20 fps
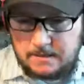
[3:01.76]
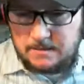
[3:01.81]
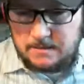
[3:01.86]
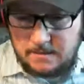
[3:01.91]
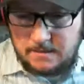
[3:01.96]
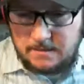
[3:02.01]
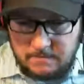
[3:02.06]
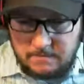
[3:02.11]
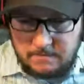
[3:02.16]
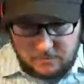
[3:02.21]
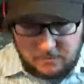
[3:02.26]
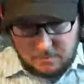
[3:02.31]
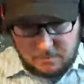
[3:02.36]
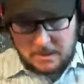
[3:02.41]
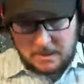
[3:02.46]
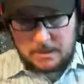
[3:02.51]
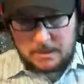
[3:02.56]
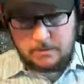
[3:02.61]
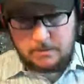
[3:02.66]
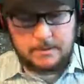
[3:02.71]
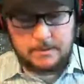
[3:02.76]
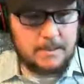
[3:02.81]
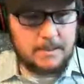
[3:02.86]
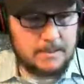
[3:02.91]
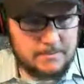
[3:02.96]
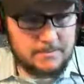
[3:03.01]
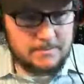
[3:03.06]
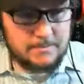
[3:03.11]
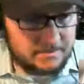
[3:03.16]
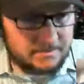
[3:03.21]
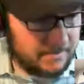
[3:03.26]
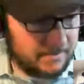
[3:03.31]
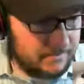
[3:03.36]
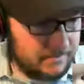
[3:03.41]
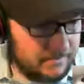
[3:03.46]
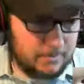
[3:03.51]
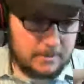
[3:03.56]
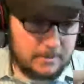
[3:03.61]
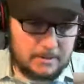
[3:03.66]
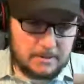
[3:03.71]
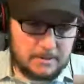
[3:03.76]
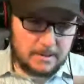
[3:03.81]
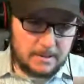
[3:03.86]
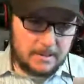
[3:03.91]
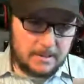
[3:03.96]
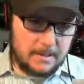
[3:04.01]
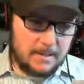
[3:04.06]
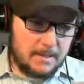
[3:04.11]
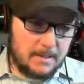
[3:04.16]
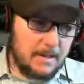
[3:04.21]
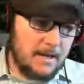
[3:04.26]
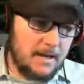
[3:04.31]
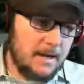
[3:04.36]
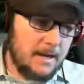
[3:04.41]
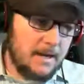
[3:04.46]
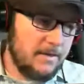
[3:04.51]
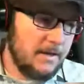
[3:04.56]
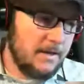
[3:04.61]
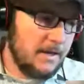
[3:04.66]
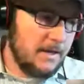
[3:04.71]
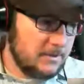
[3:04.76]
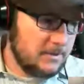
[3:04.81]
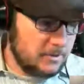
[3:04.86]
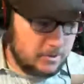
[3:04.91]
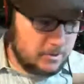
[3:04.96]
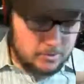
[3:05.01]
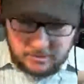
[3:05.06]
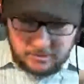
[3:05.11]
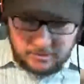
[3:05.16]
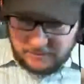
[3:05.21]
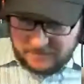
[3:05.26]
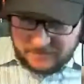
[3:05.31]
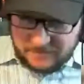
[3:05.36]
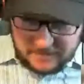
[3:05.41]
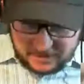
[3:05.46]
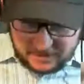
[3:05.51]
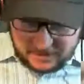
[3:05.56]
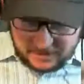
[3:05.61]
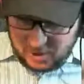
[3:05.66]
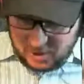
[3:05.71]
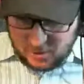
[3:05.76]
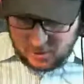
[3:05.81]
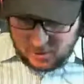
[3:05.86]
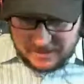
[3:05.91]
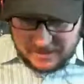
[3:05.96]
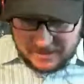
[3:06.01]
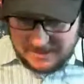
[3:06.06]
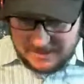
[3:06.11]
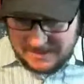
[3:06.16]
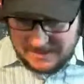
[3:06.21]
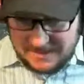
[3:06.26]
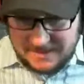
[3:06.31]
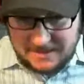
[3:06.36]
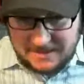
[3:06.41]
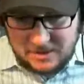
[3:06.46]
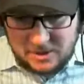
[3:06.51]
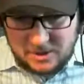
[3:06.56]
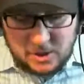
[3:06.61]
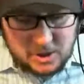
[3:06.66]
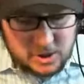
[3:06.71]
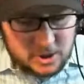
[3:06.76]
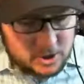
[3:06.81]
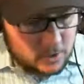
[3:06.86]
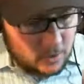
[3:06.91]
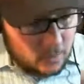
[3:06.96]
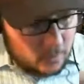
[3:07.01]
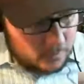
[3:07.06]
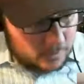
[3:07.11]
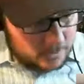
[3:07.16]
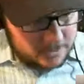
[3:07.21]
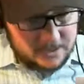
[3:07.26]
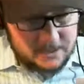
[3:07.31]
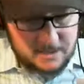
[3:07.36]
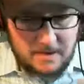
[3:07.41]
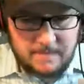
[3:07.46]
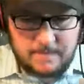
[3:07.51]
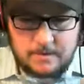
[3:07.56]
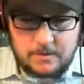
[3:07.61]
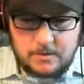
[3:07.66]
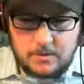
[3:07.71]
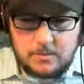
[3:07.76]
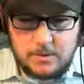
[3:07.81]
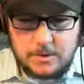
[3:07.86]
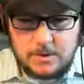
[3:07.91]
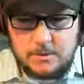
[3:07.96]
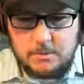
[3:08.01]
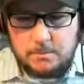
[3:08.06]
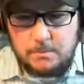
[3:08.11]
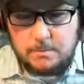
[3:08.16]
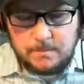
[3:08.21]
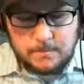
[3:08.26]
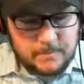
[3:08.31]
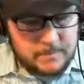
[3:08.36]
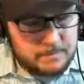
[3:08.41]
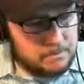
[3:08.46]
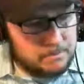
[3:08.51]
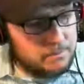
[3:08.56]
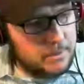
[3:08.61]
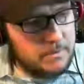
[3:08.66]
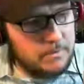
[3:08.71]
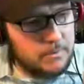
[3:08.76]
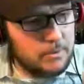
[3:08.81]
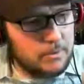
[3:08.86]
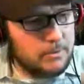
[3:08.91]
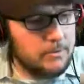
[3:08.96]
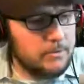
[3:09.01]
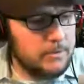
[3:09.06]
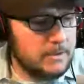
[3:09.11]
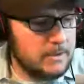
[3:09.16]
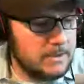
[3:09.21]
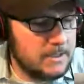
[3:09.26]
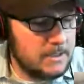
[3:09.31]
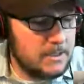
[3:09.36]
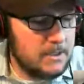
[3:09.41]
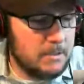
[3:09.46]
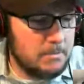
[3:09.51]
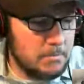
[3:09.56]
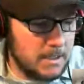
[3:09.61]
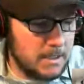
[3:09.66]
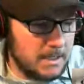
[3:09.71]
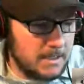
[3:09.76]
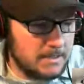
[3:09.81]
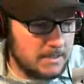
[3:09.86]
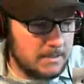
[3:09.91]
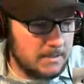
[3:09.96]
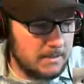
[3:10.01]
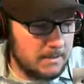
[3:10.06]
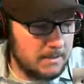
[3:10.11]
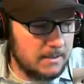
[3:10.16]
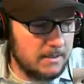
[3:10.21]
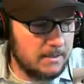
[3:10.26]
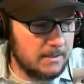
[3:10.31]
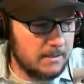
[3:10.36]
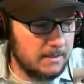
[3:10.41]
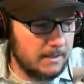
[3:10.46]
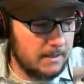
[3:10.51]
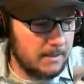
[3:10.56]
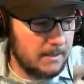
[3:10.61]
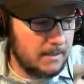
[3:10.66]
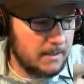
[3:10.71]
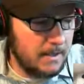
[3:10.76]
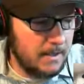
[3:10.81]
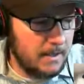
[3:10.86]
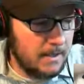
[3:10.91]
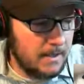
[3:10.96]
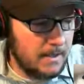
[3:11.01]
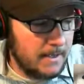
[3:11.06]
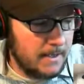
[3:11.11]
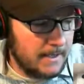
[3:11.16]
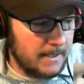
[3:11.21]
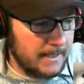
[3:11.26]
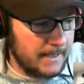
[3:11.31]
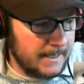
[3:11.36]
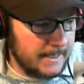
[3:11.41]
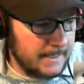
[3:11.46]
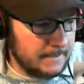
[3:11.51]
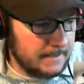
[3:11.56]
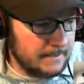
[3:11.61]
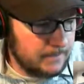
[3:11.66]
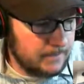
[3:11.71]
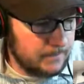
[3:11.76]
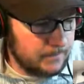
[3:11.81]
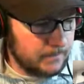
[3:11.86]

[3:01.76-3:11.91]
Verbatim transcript: for me when it comes to craft beer. Mm-hmm. And I think it has to do with the choices. There's so much stuff, so much people doing such an amazing thing there. Um,